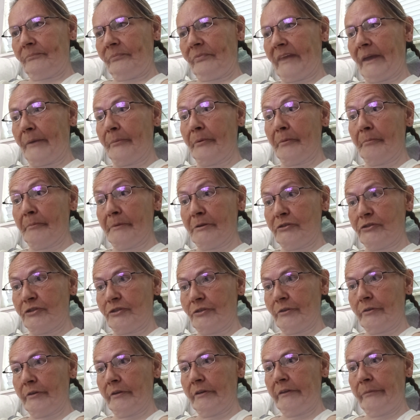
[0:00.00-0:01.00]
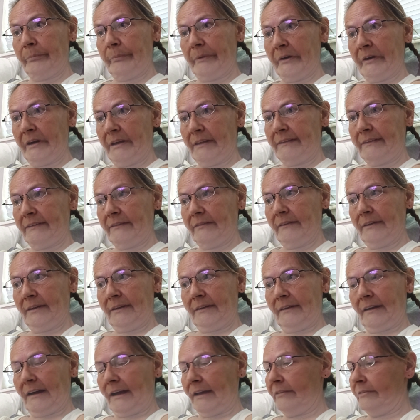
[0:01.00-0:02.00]
They were mature spirits.
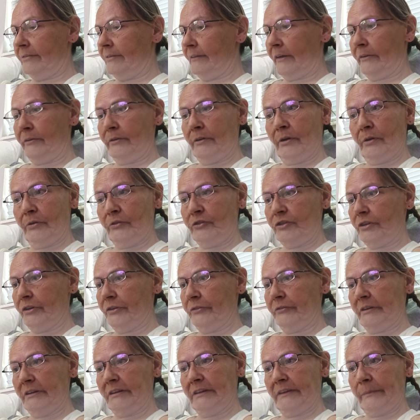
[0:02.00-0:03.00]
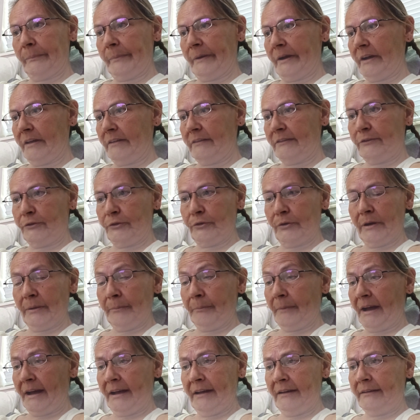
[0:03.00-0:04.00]
I saw no children spirits during
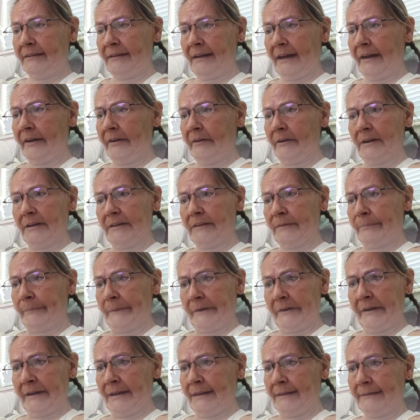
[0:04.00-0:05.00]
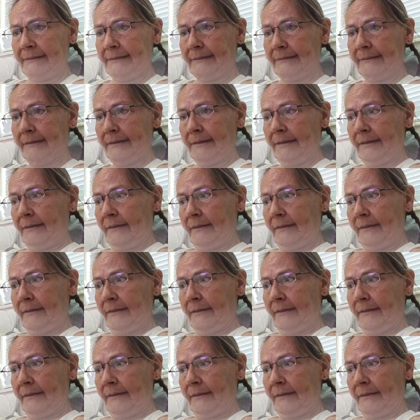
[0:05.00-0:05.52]
my entire experience.